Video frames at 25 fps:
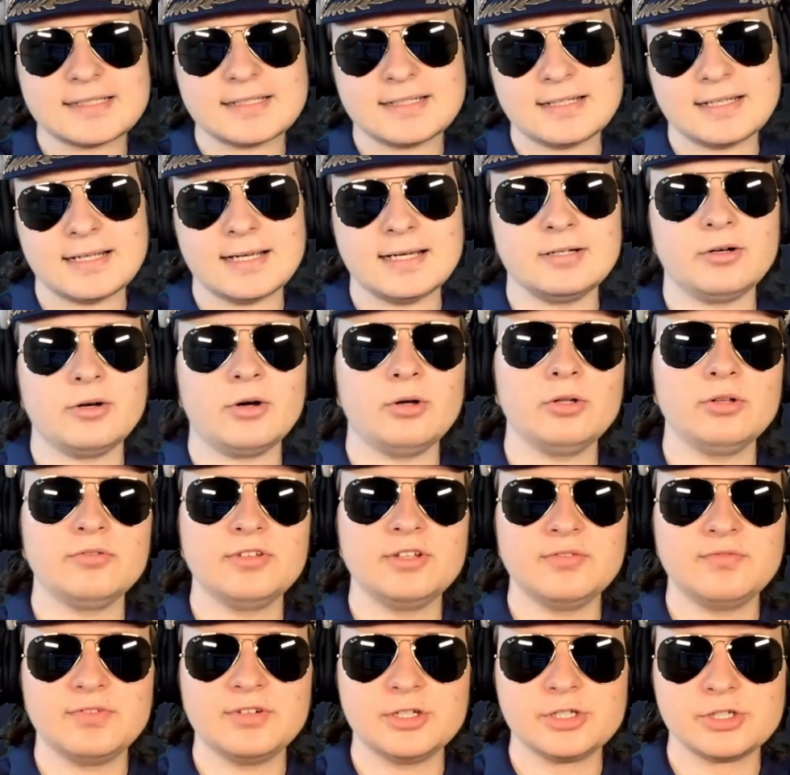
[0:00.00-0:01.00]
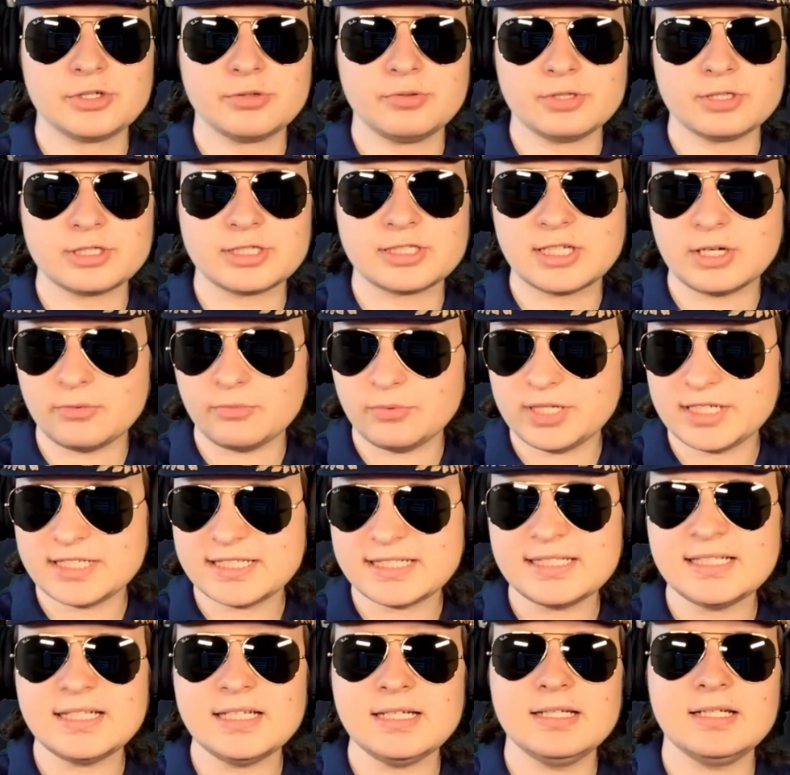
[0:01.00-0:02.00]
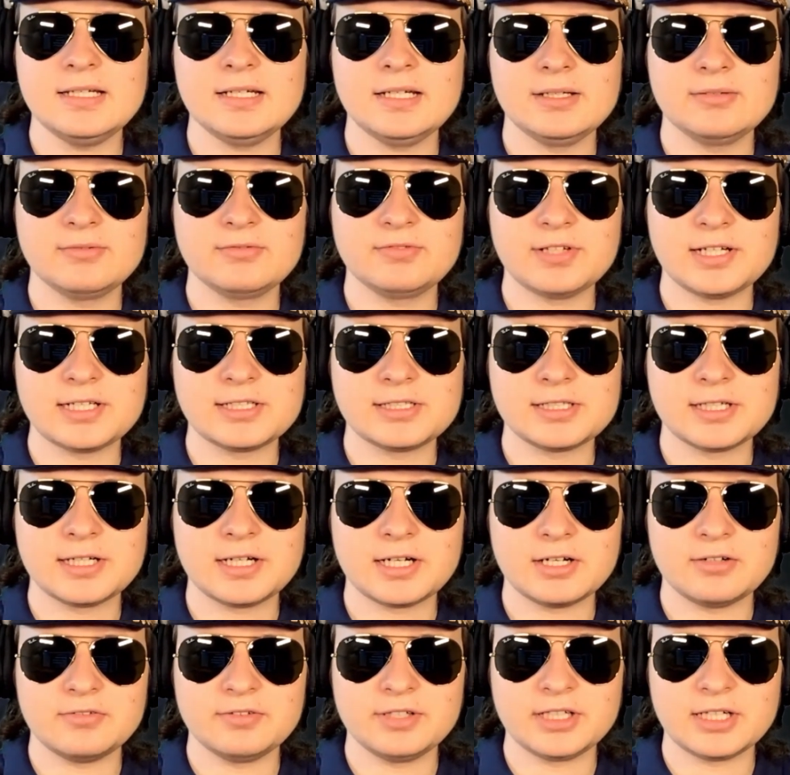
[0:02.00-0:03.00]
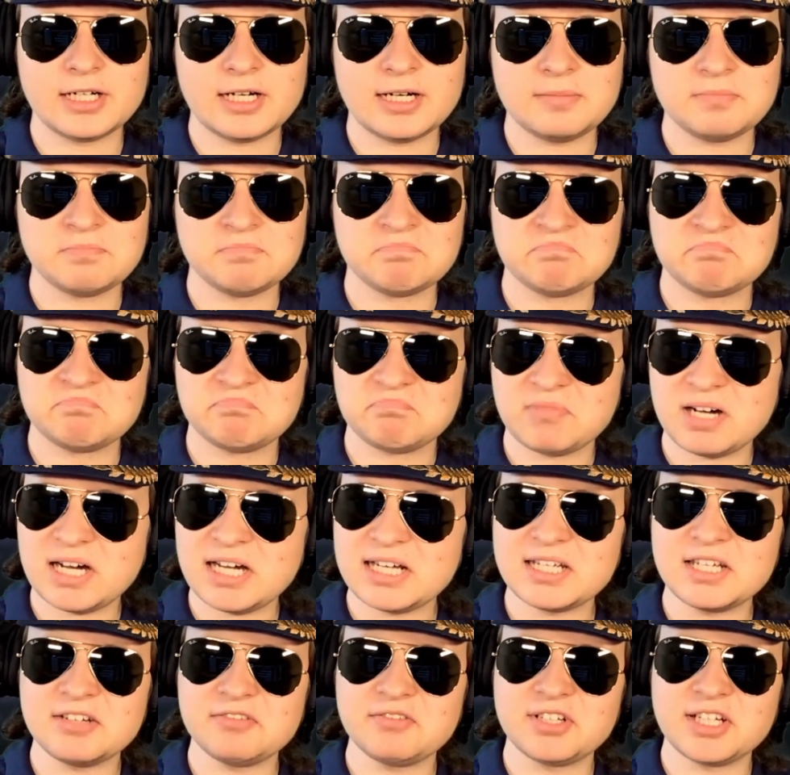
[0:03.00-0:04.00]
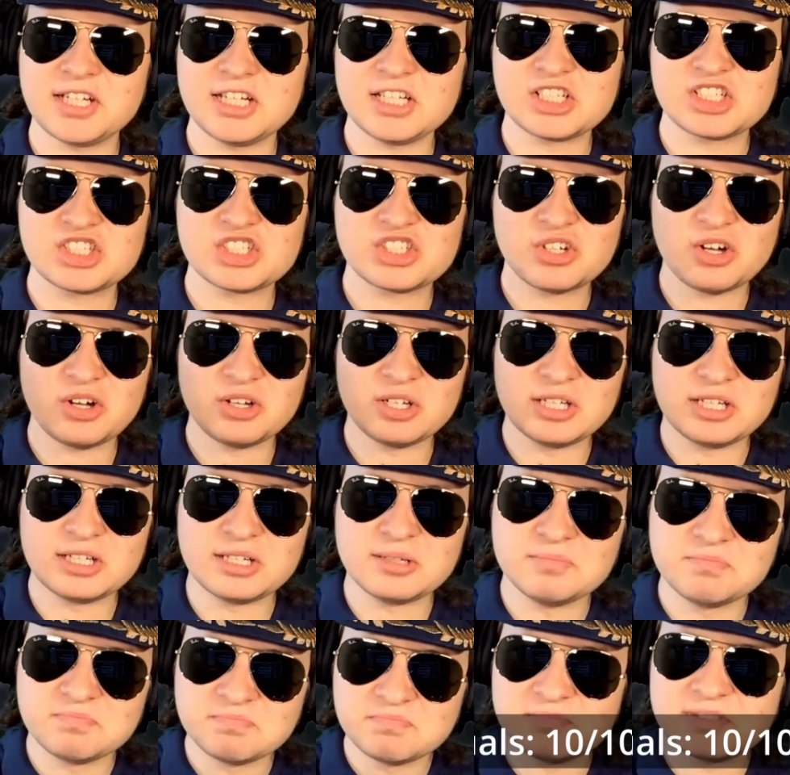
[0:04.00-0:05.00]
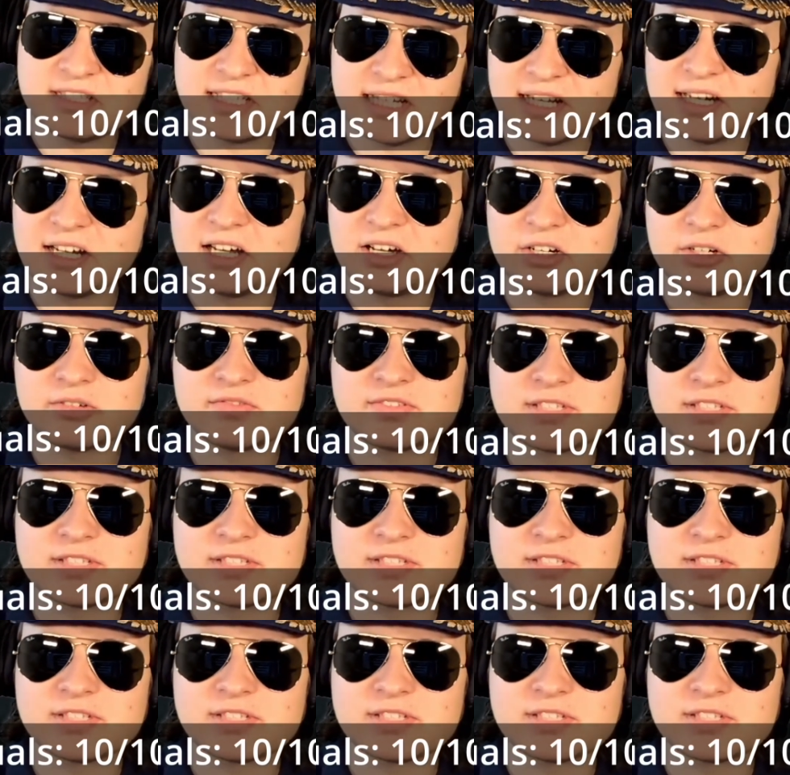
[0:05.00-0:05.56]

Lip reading: and all of the visuals that we see in Flight to Hara Vera, I give it a solid 10 out of